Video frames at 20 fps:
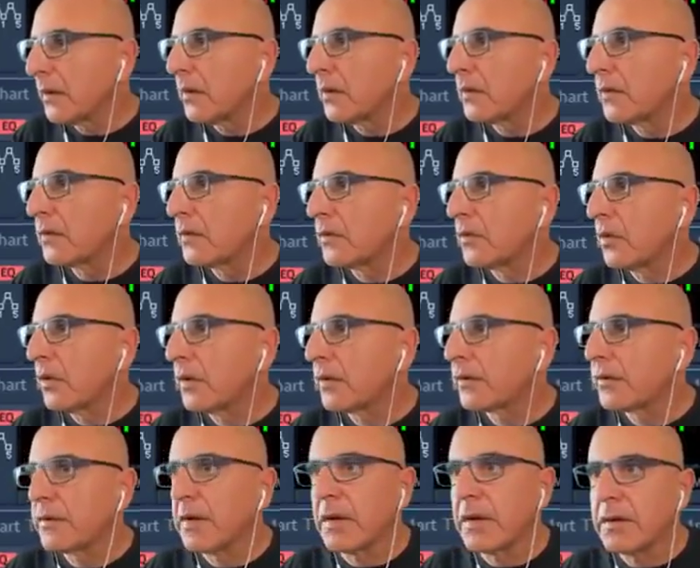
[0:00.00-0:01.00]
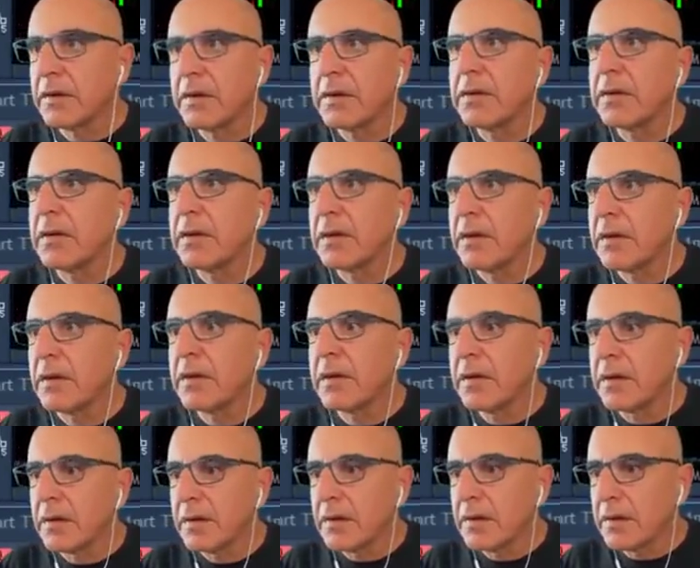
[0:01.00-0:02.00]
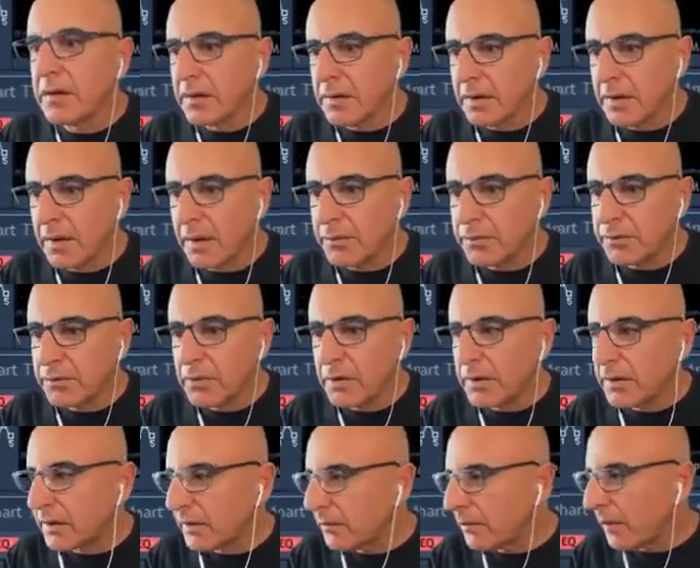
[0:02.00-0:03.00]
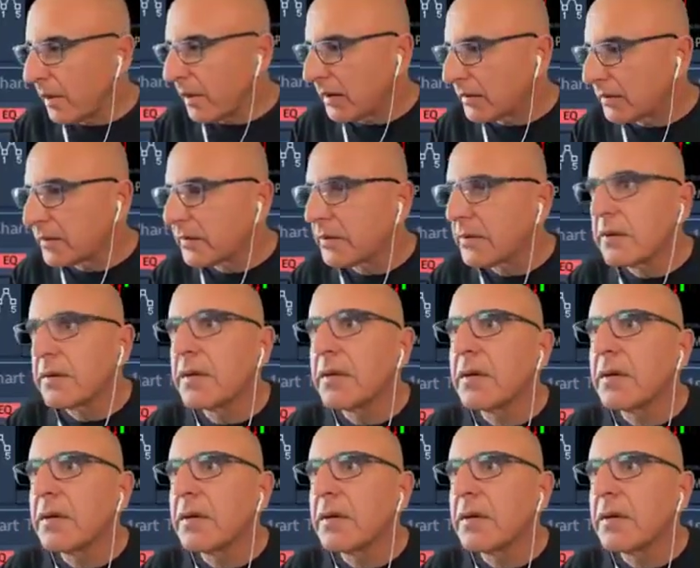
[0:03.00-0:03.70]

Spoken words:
It's too extended. I'm sure I can buy it